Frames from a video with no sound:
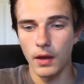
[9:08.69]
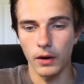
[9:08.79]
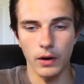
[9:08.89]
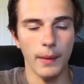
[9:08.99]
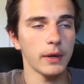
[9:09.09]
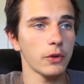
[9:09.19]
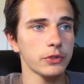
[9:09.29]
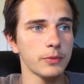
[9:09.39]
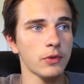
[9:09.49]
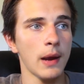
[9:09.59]
or I'm gonna go
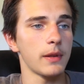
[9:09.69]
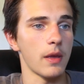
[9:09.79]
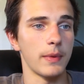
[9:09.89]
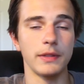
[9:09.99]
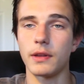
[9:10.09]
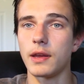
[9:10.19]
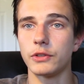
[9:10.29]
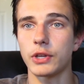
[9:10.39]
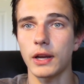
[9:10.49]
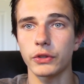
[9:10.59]
subscribe to them
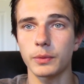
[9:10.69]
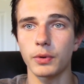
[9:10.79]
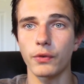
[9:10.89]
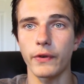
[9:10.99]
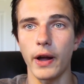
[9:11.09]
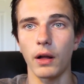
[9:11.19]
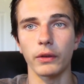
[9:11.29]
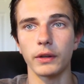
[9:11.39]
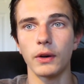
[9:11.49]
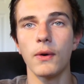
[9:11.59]
and check out their profile.
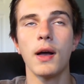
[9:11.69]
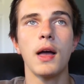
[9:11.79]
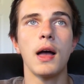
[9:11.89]
You know,